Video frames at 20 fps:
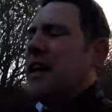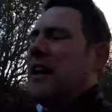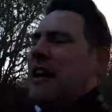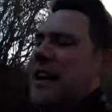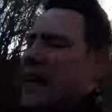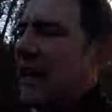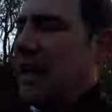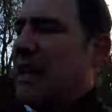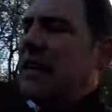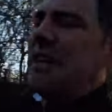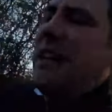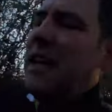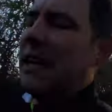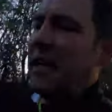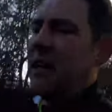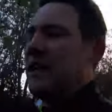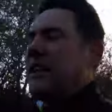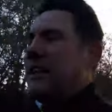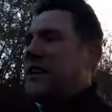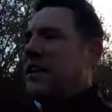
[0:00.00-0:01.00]
and
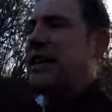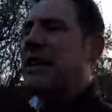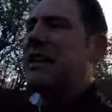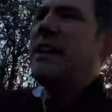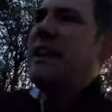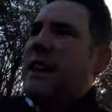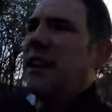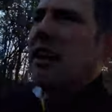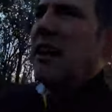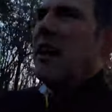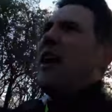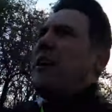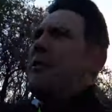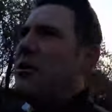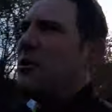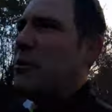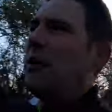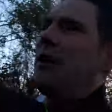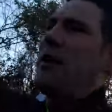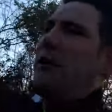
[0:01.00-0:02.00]
I'm
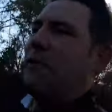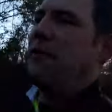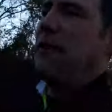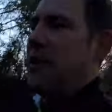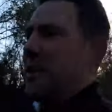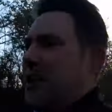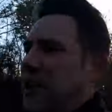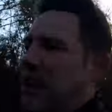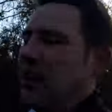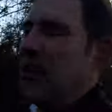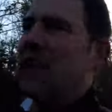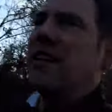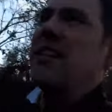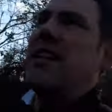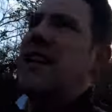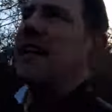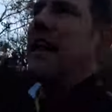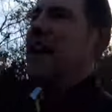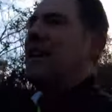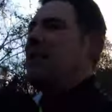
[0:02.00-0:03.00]
at work for like
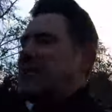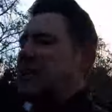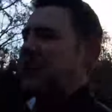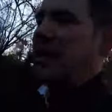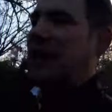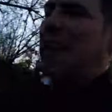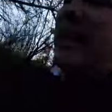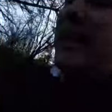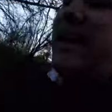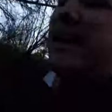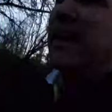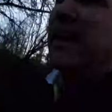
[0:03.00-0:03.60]
10 hours a day.